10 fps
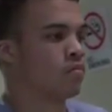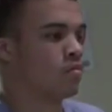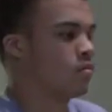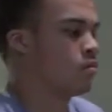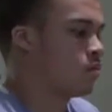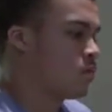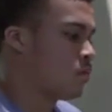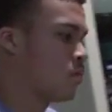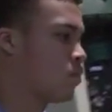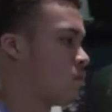cruciate,
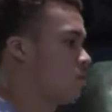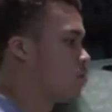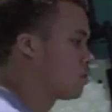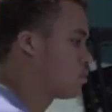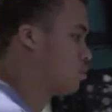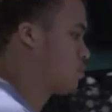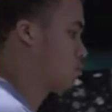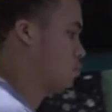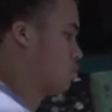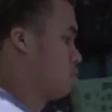and we
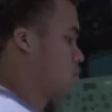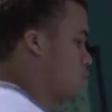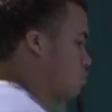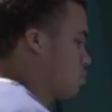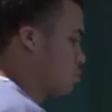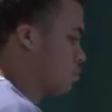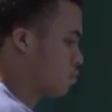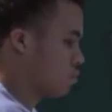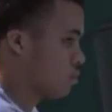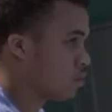know that
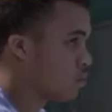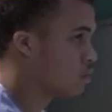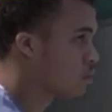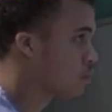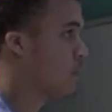improving the